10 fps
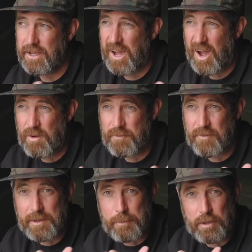
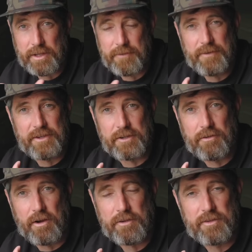hopefully pulling the fish
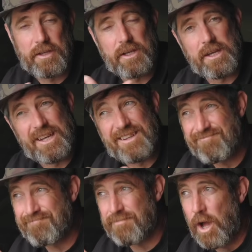across
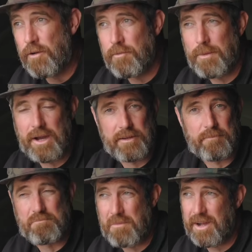over my
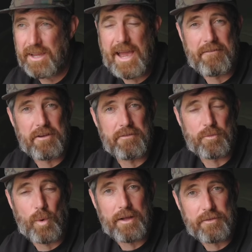area as well.